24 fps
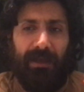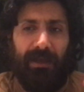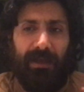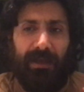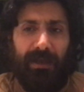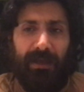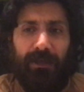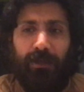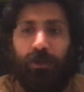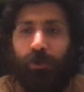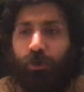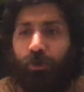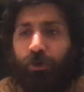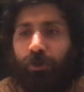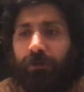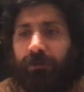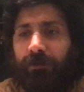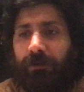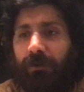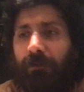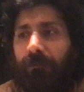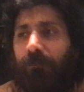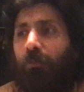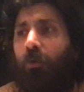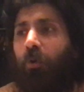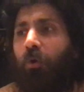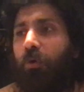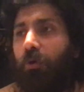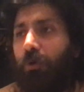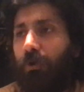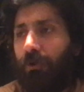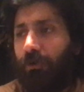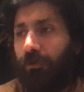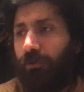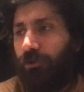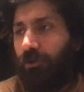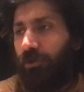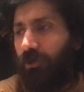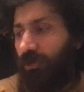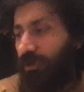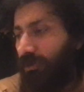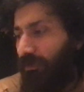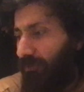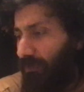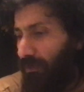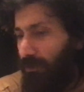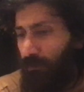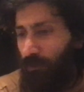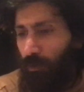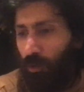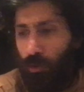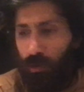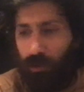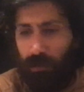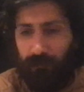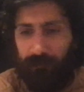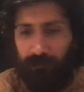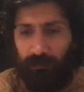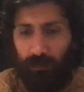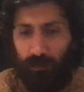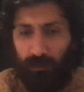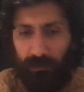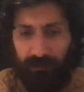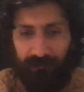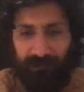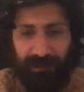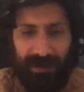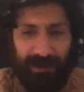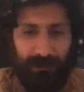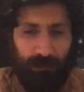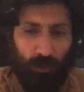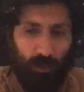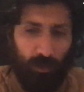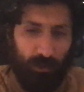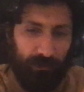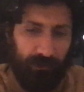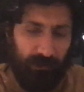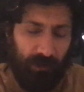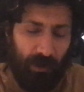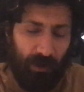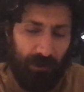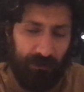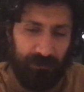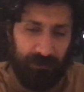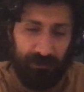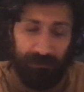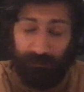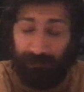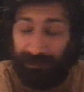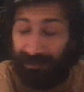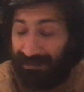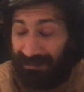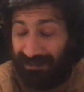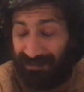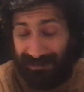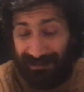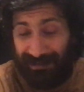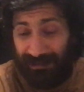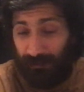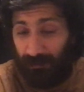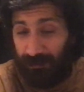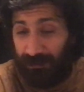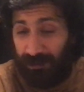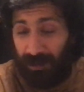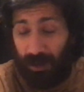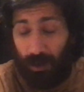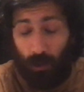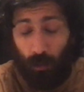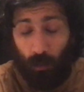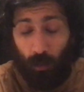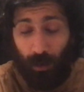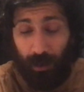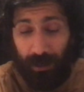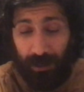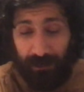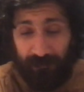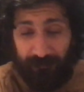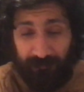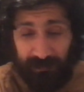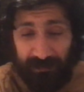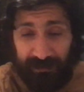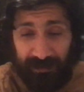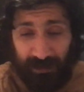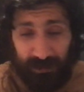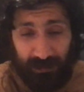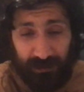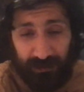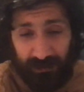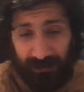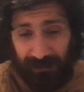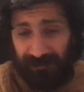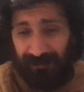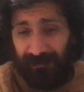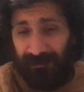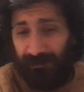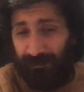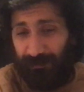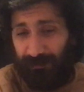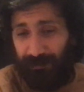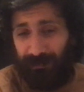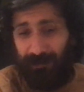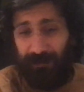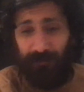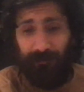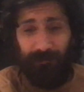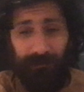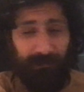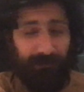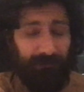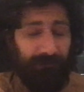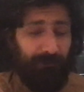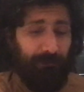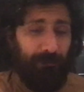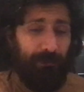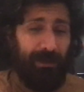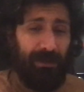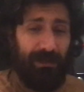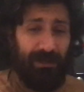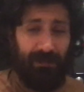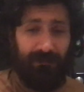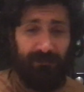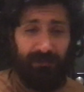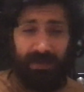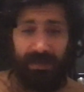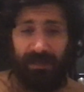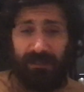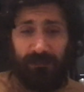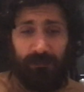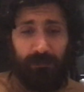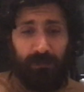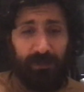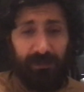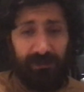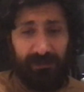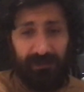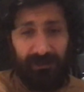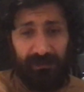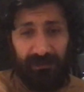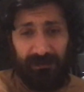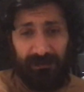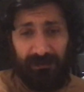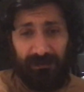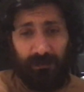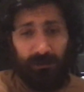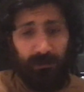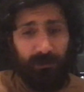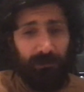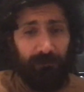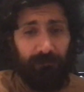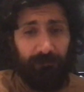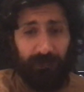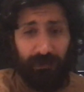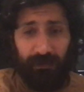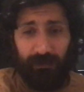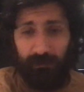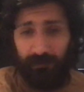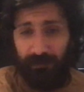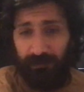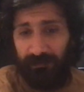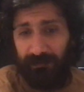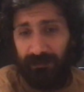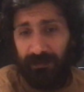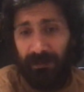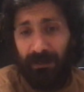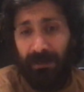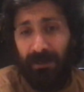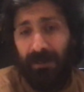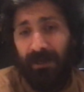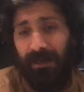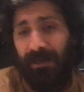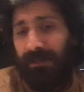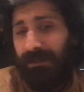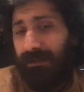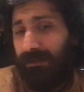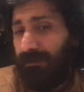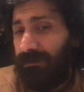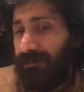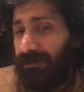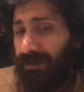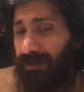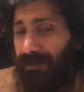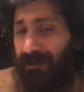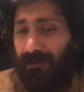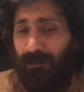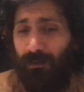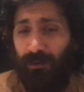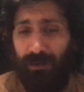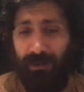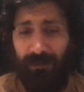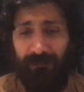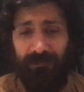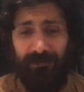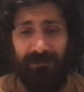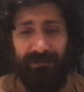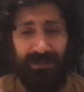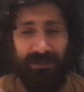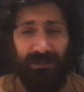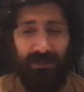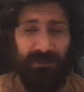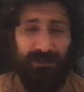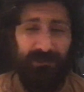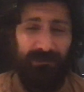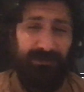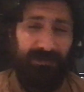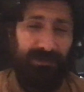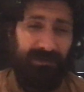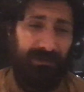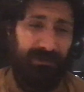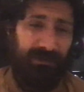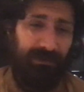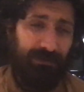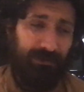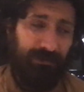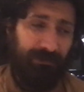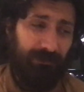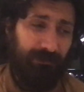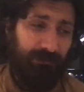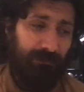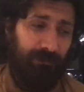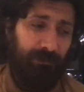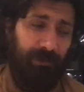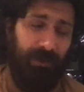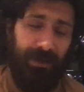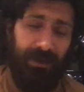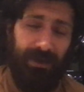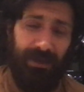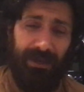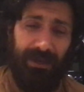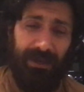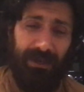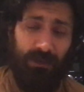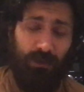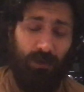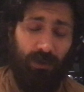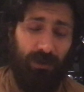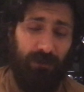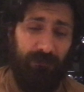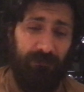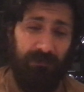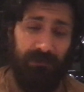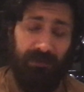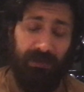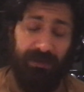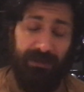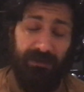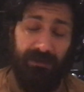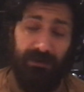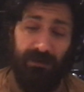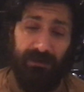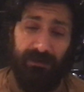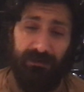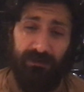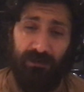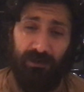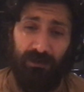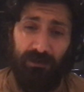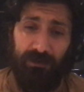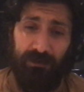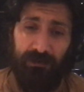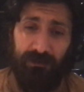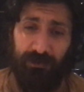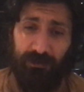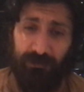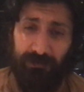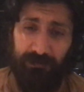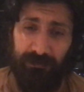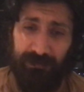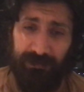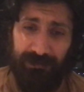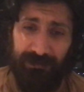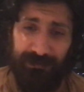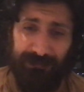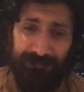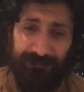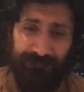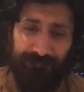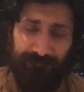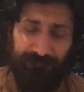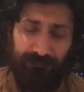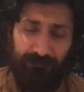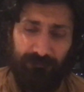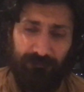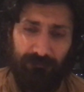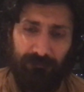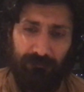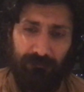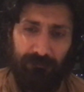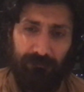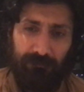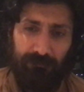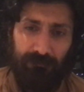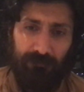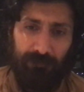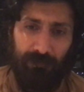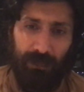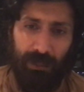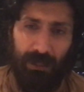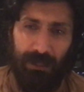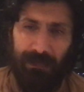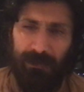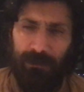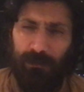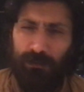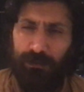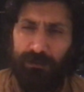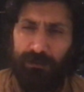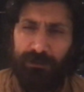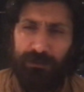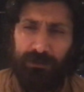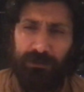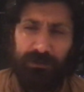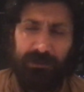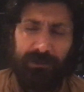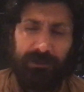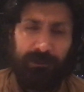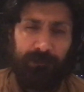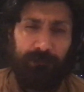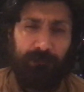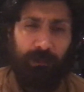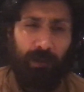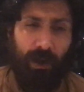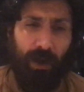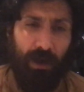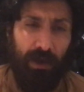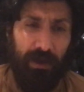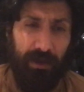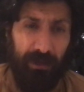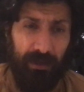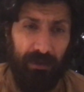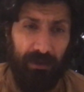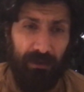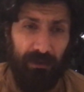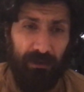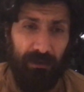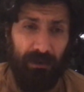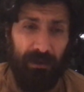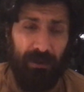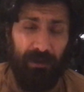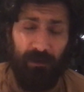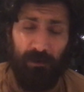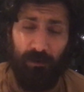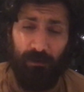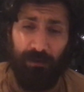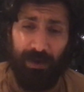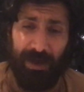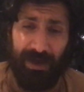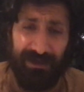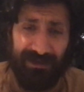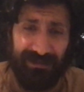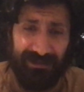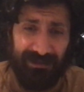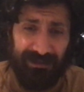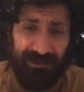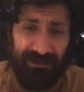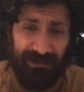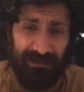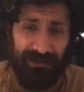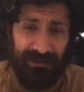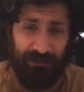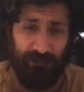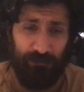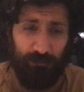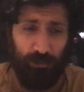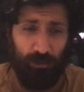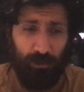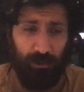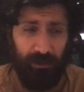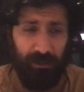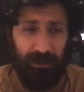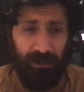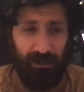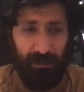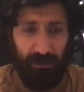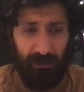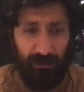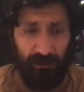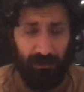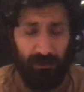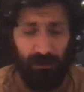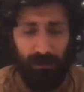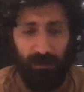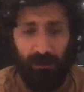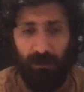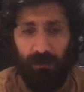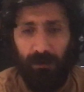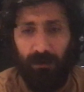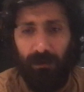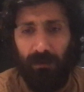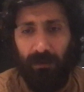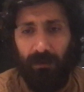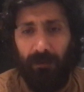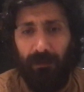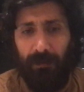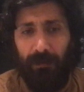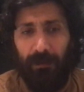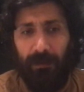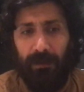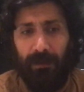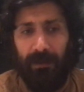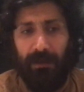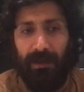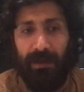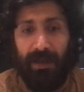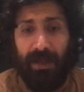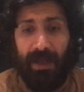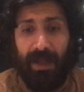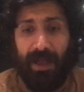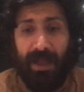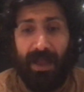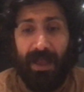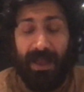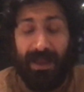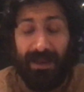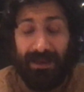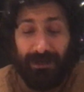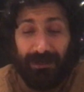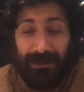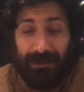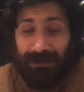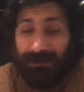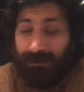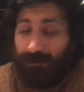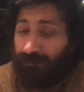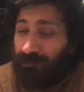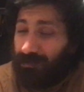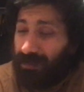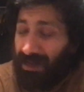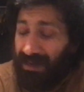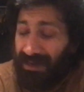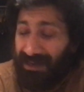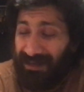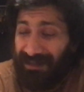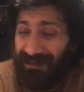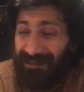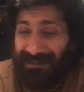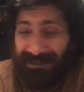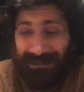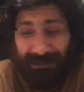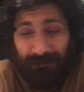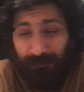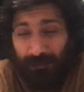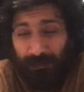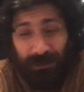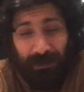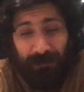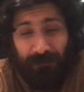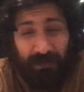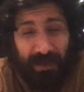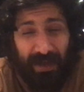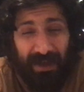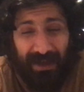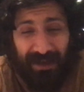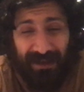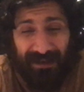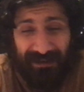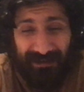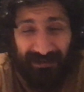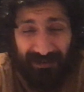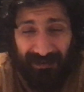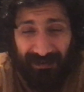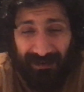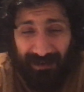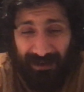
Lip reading: And you could have done more. You could have done more if you would have had more talks with them. But there was not one invitation to dinner from any of the ex-presidents or their families. There was not one invitation to dinner by any one of the late-night talk shows. There was just spying and harassing and bullying and creating a symbol of hate.